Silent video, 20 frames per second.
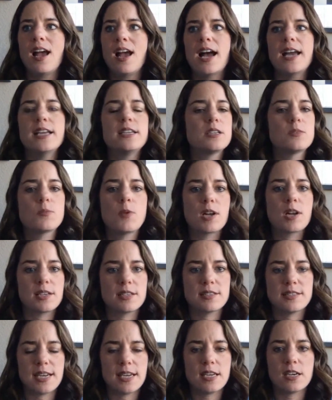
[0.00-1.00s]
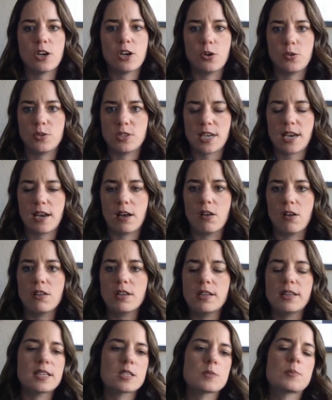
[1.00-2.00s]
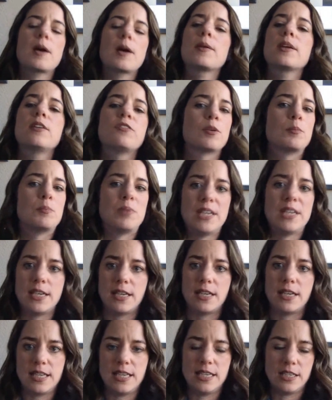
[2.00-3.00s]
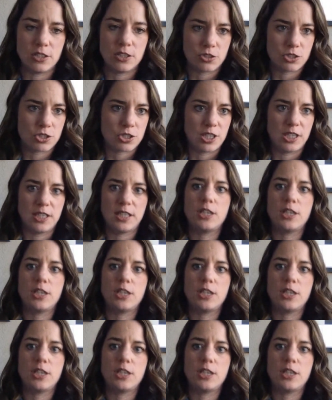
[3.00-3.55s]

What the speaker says: I didn't want to stay in a hotel, and that's probably from being in the industry.